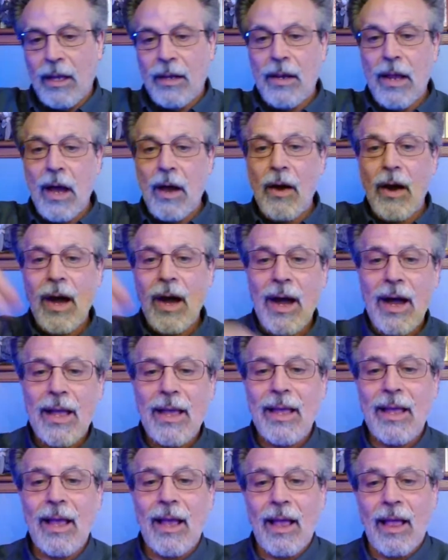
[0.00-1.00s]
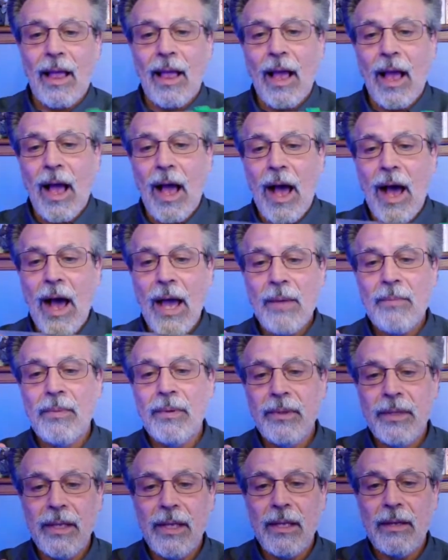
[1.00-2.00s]
Now, I
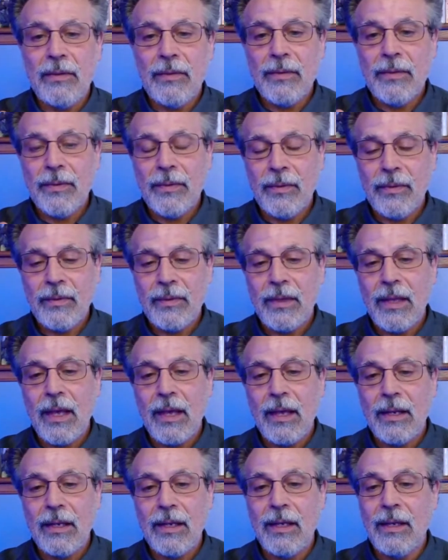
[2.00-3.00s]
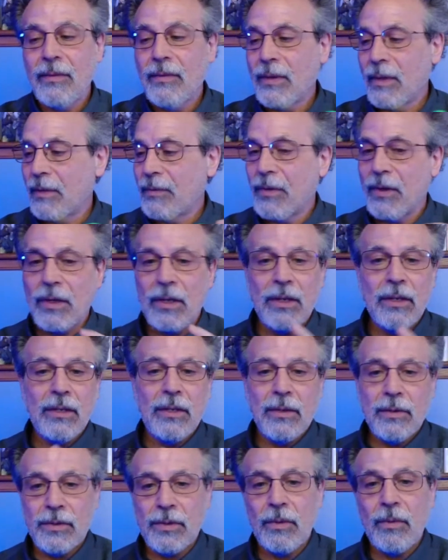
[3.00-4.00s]
believe that even if you're going to
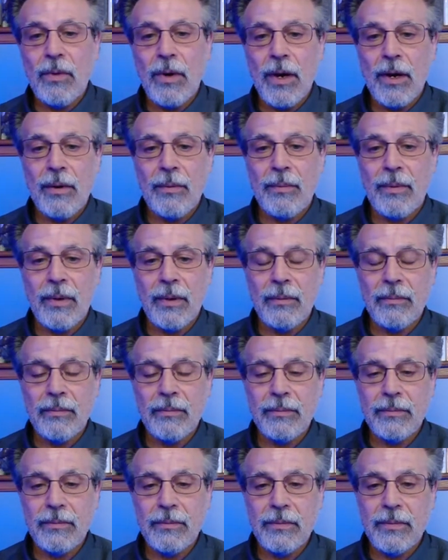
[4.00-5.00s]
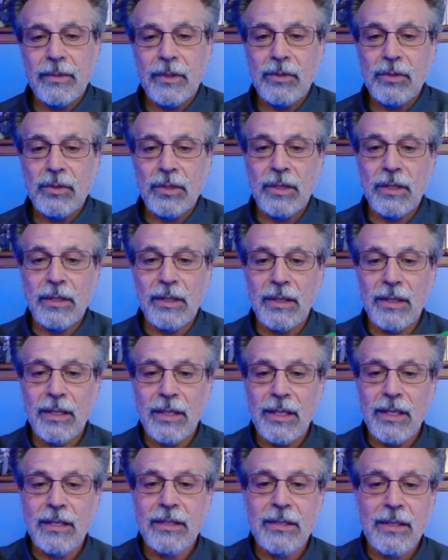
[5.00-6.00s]
use a water pump, you should at
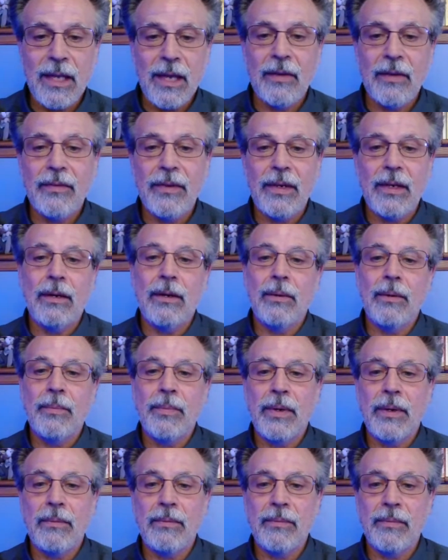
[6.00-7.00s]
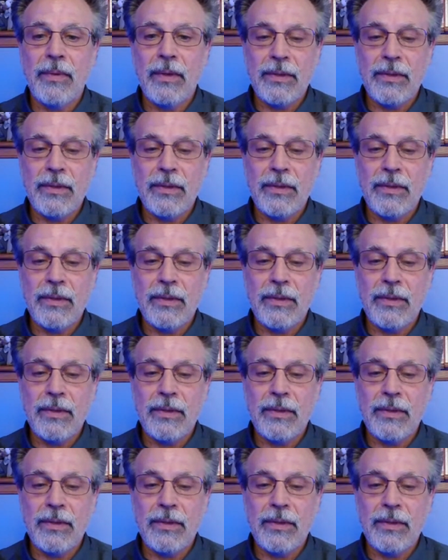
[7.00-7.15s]
least have an air pump.